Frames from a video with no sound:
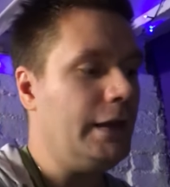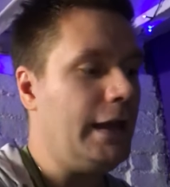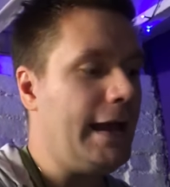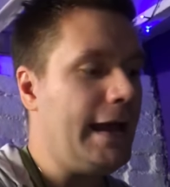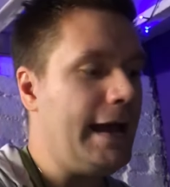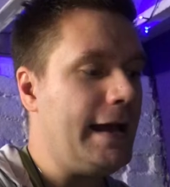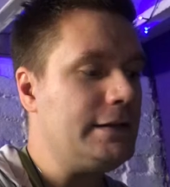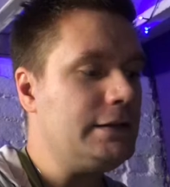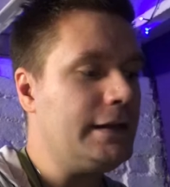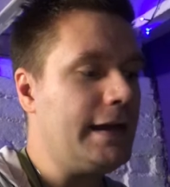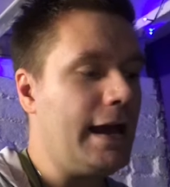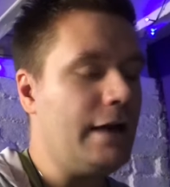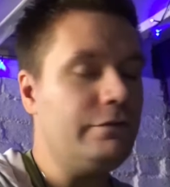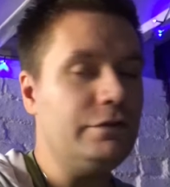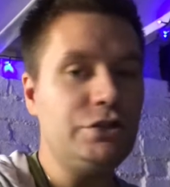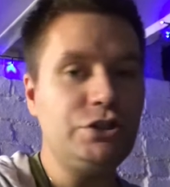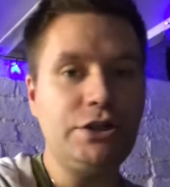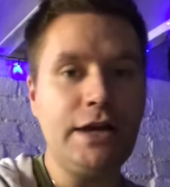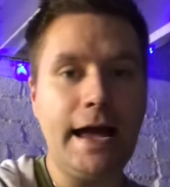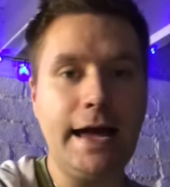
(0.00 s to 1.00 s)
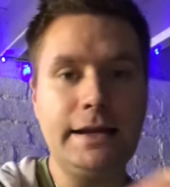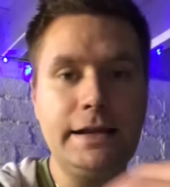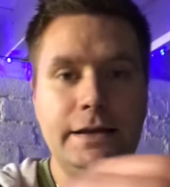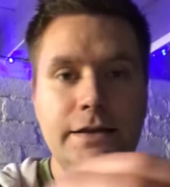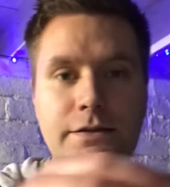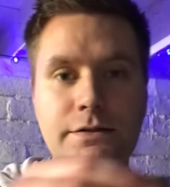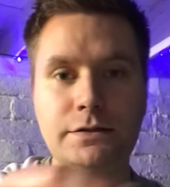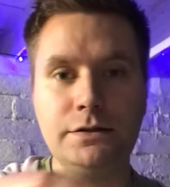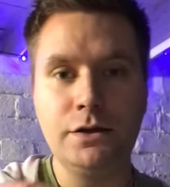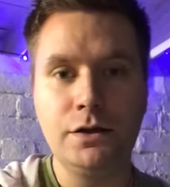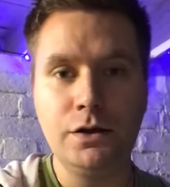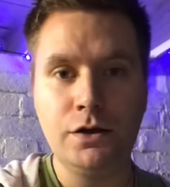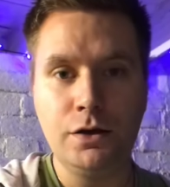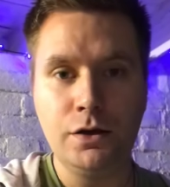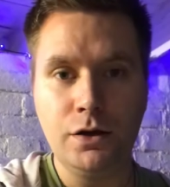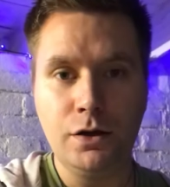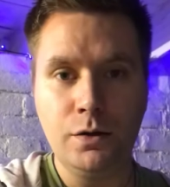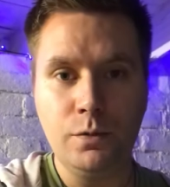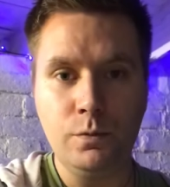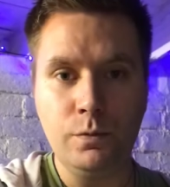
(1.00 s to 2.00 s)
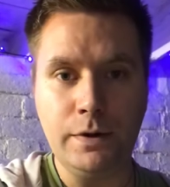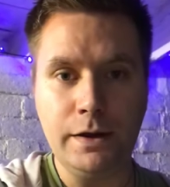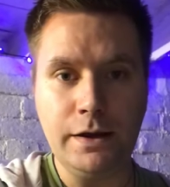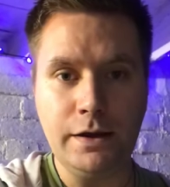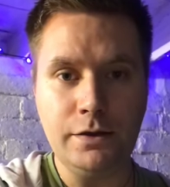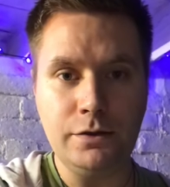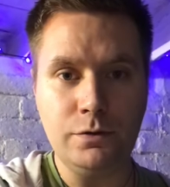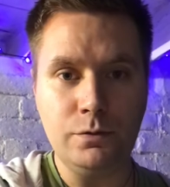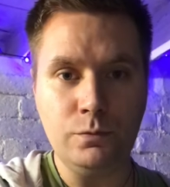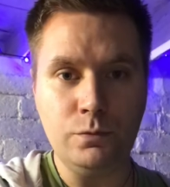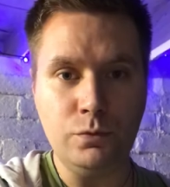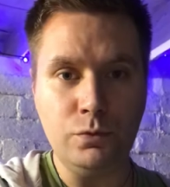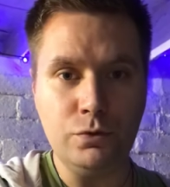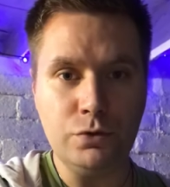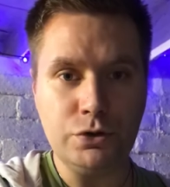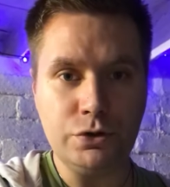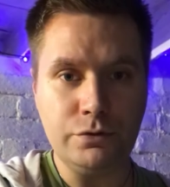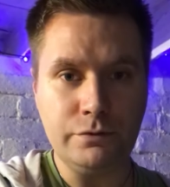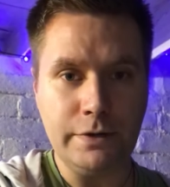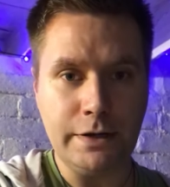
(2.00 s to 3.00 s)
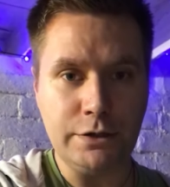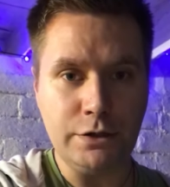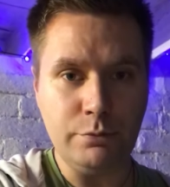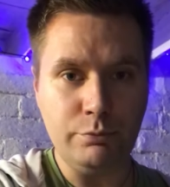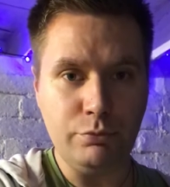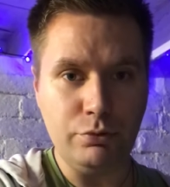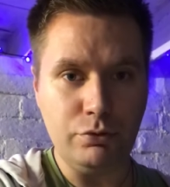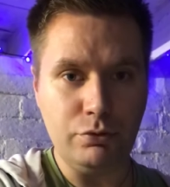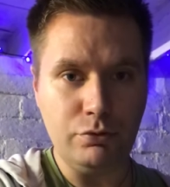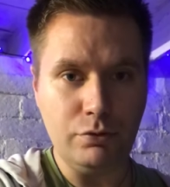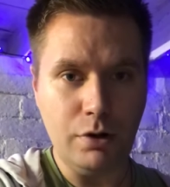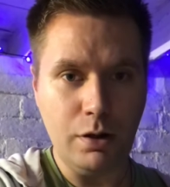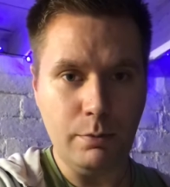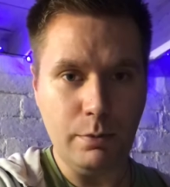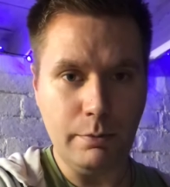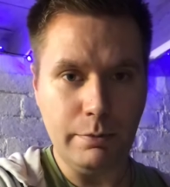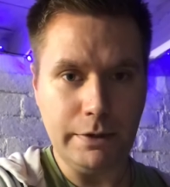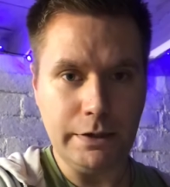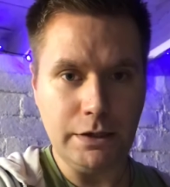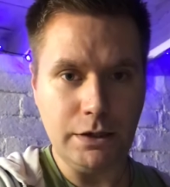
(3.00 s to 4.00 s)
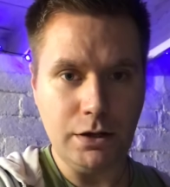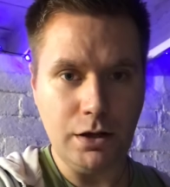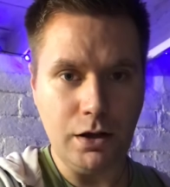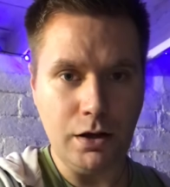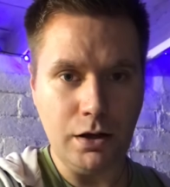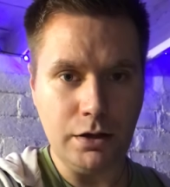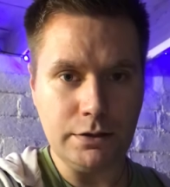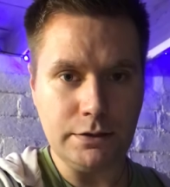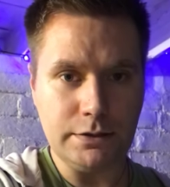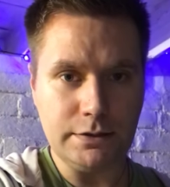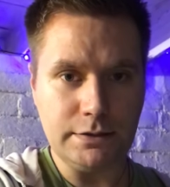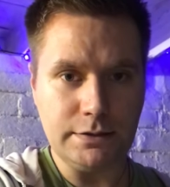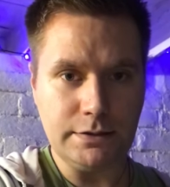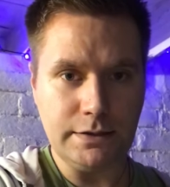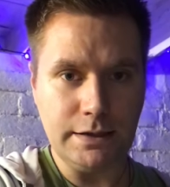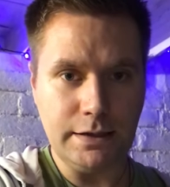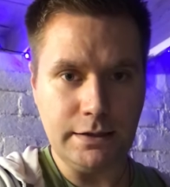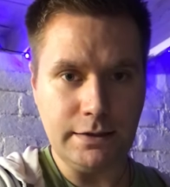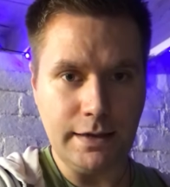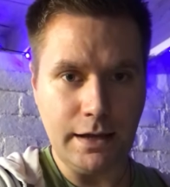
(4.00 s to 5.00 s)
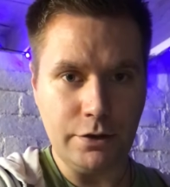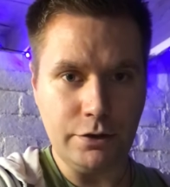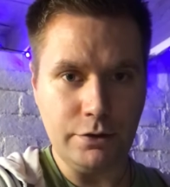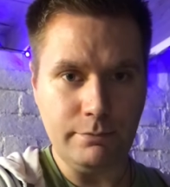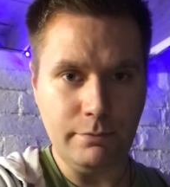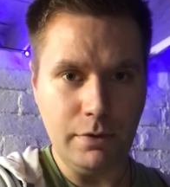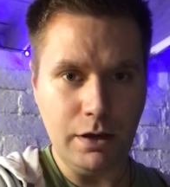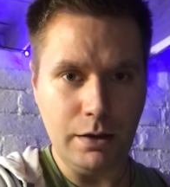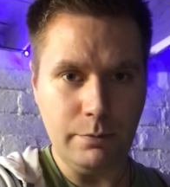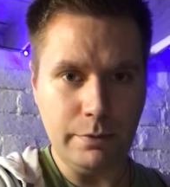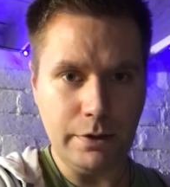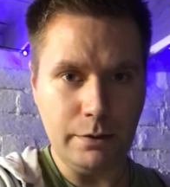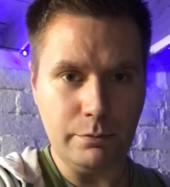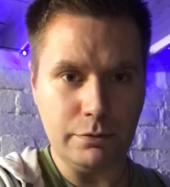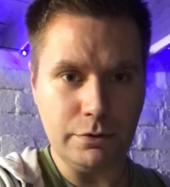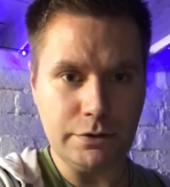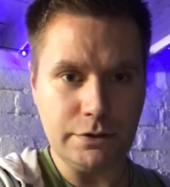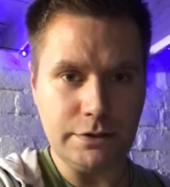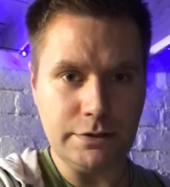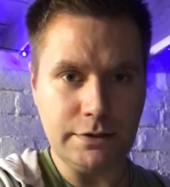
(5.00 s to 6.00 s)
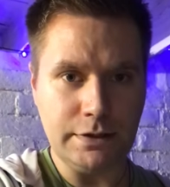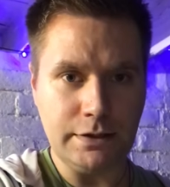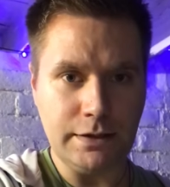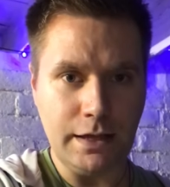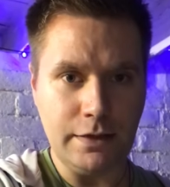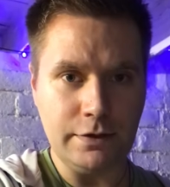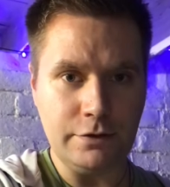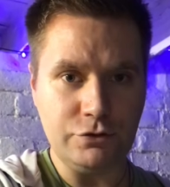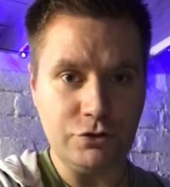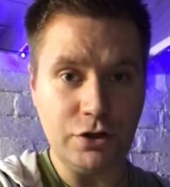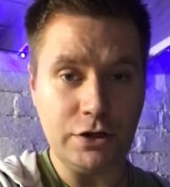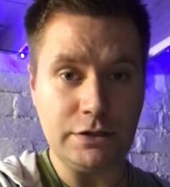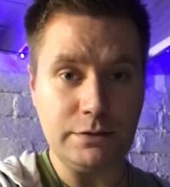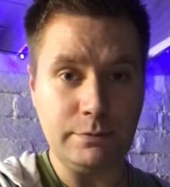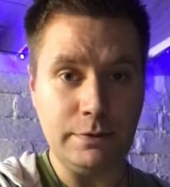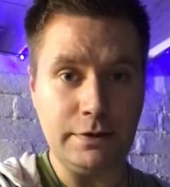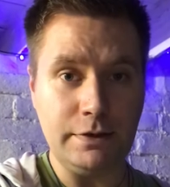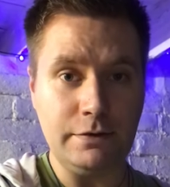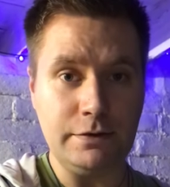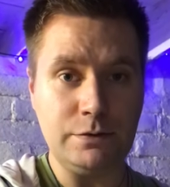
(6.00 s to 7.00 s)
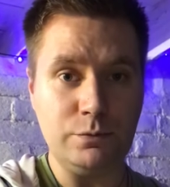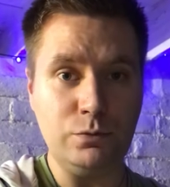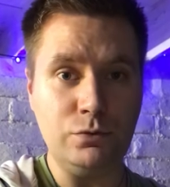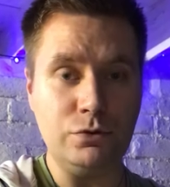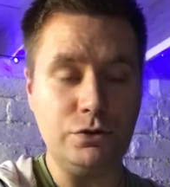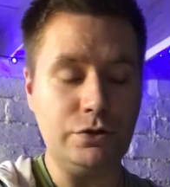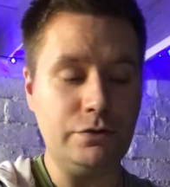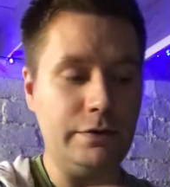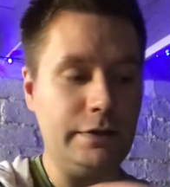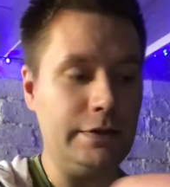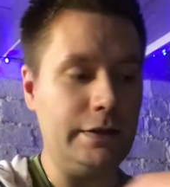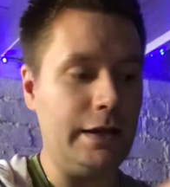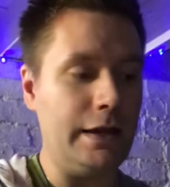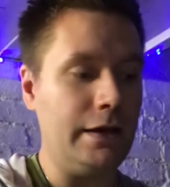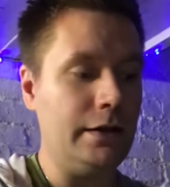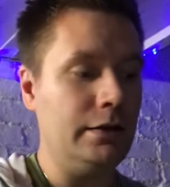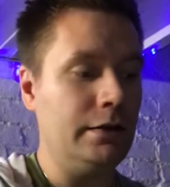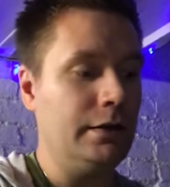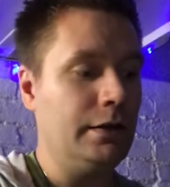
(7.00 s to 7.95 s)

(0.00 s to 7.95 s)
And I have a chalice with water in. You probably can't see that, you might be able to see that, but trust me, there is water in there,